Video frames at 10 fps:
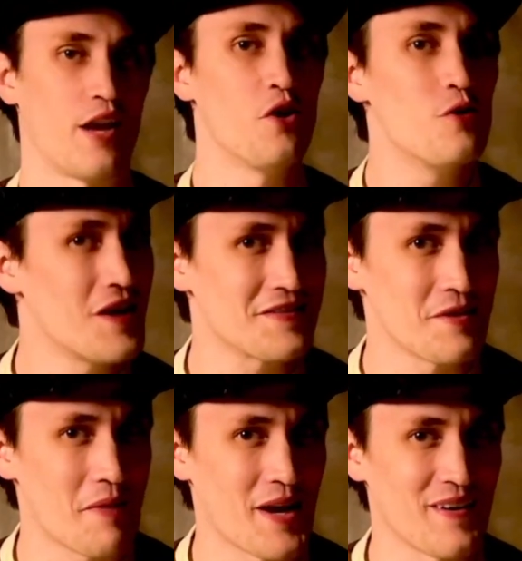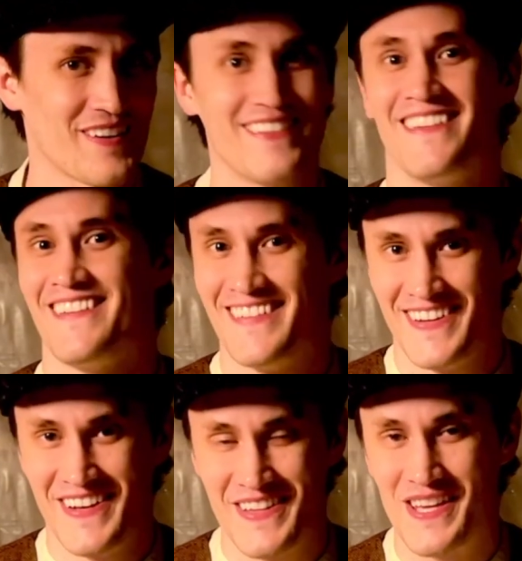who does it better
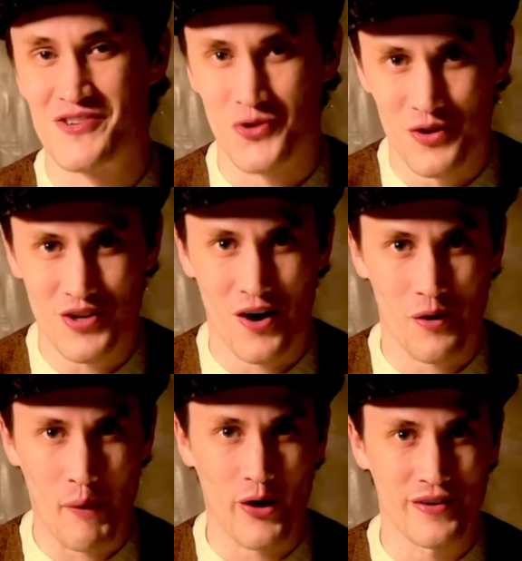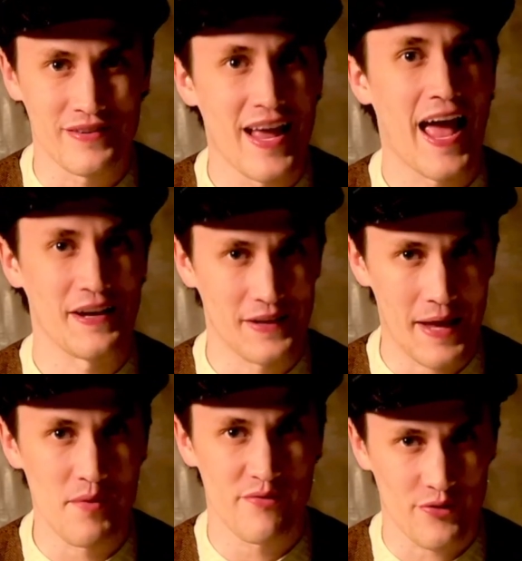than George R.R. Martin and
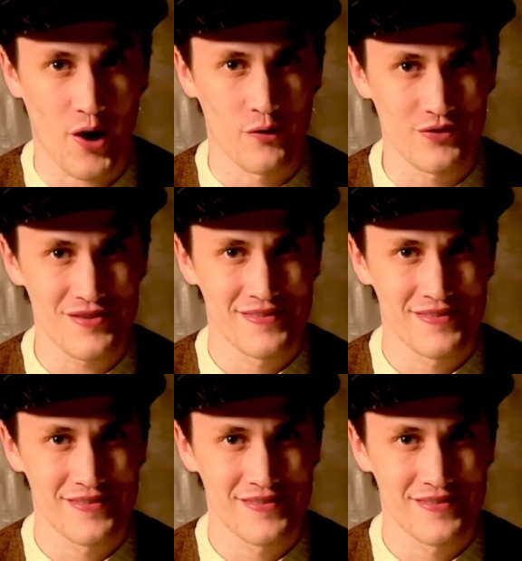Game of Thrones?